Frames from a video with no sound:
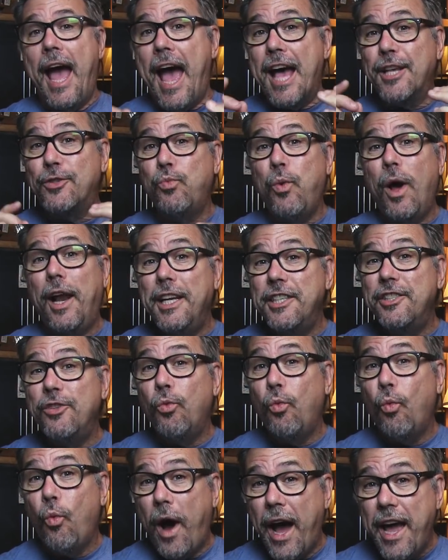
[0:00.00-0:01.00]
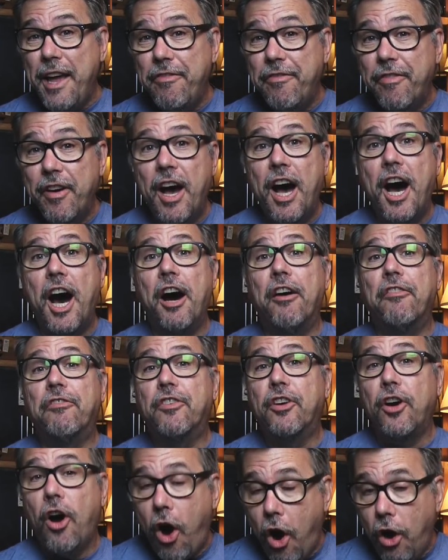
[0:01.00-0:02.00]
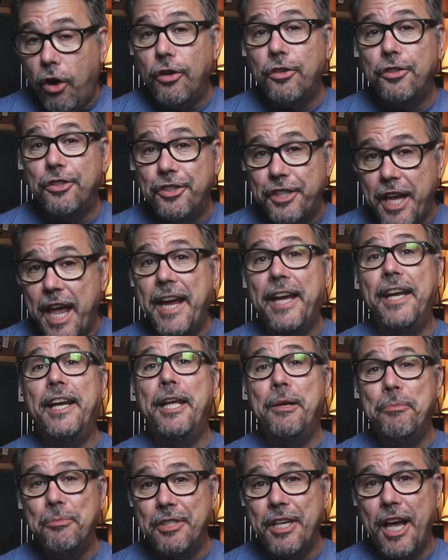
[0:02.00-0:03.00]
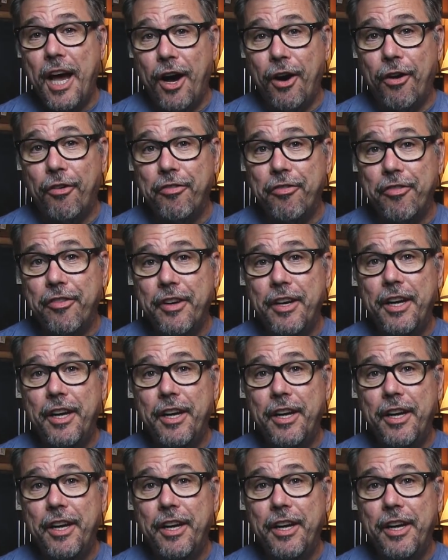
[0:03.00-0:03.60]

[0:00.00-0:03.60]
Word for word: as well as the wife of Carl Sagan himself,